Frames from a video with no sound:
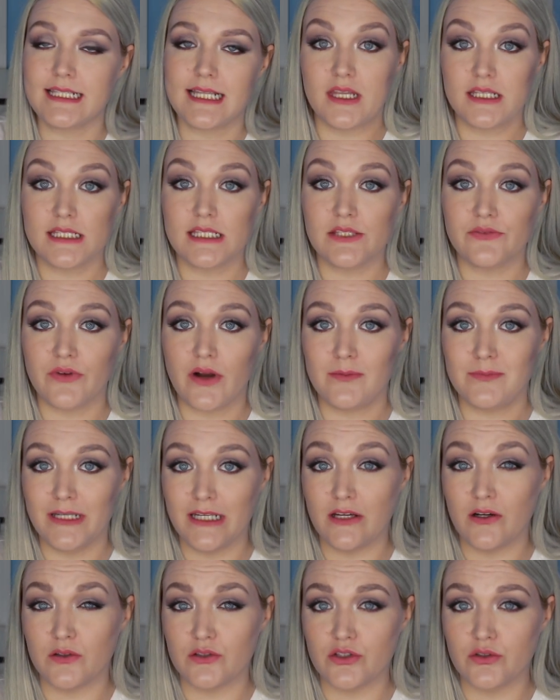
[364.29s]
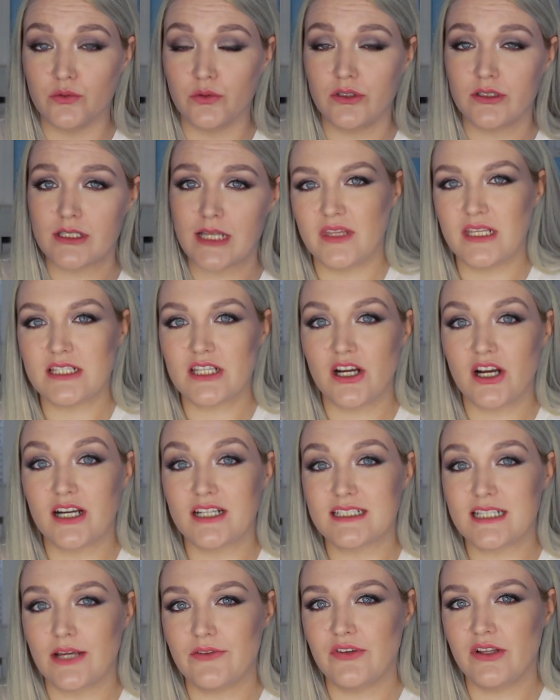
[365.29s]
This is from Eco Tools. These are
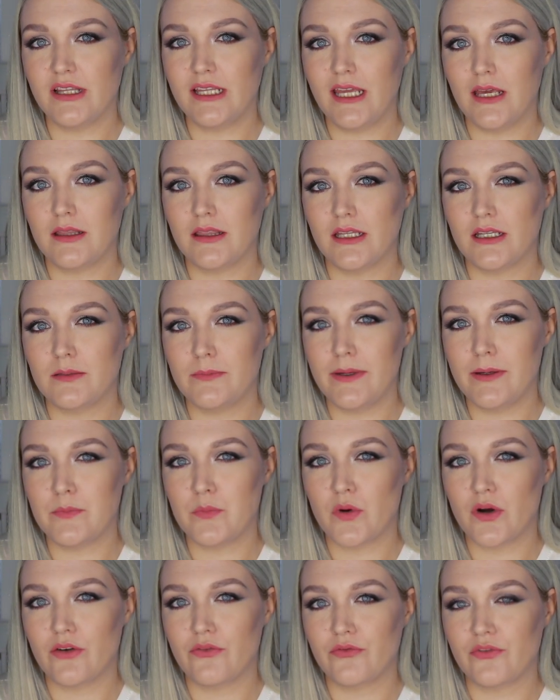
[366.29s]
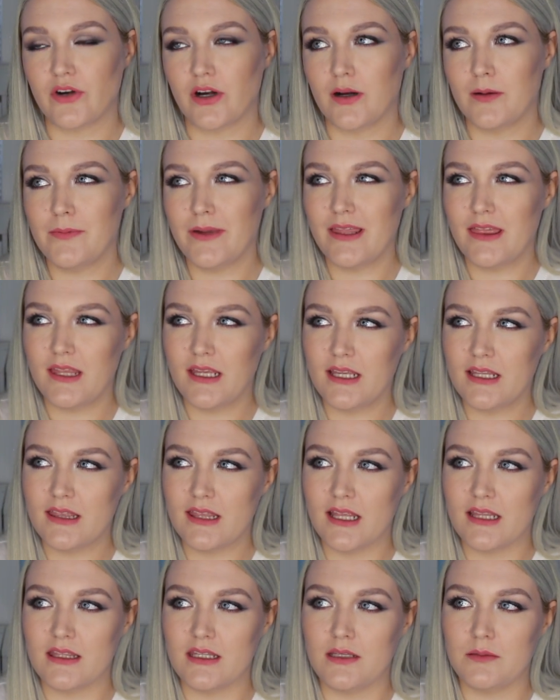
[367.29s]
definitely a little bit more firm, I think,
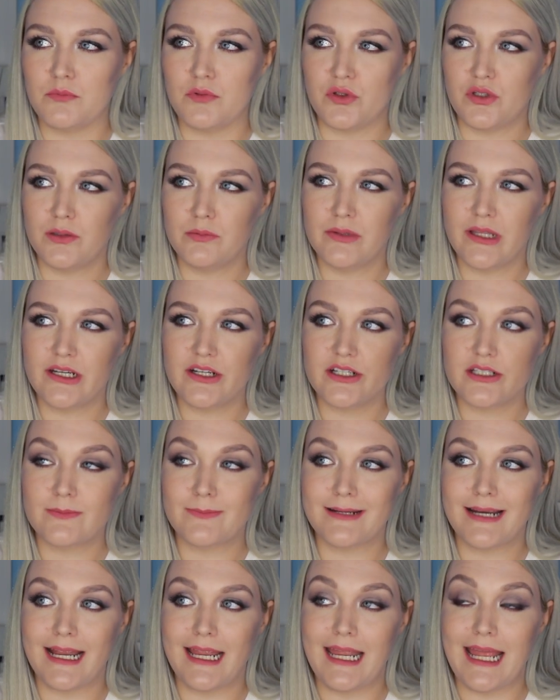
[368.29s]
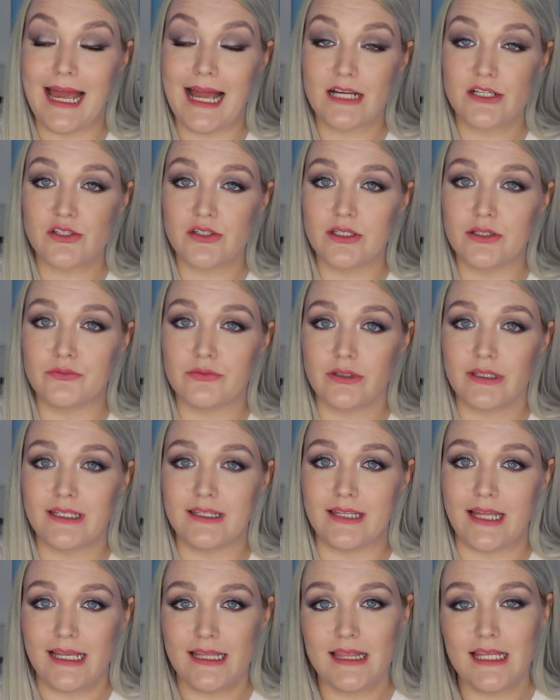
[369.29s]
than the beauty blenders, but I actually really
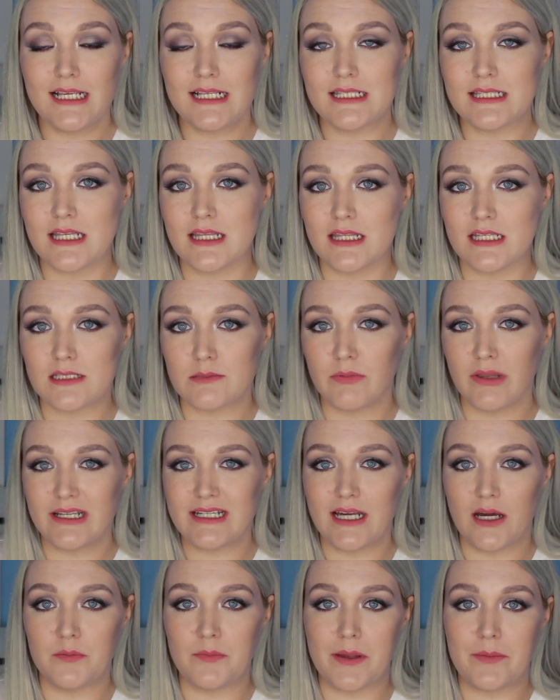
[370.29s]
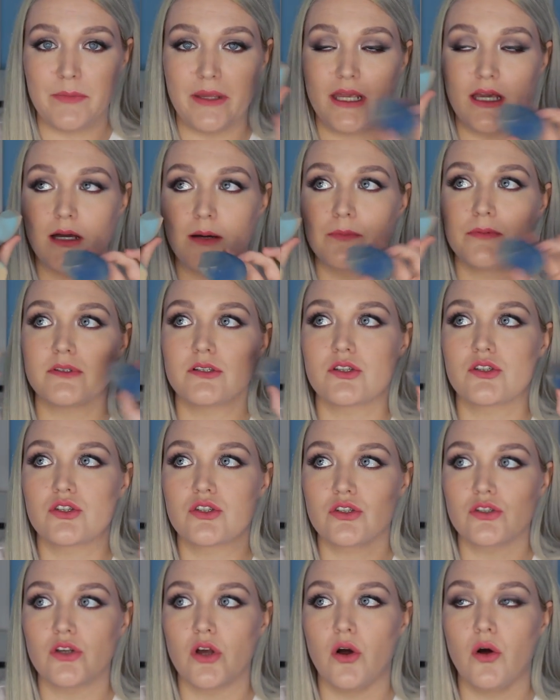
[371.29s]
like these. These blend out my makeup
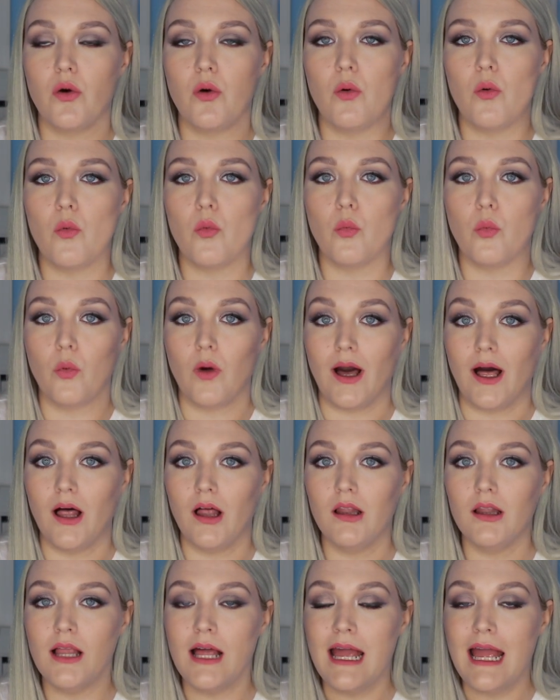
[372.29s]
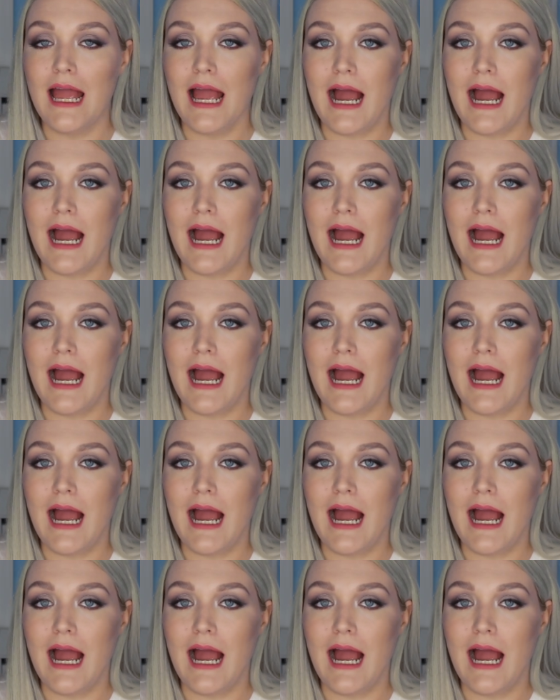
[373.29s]
so well.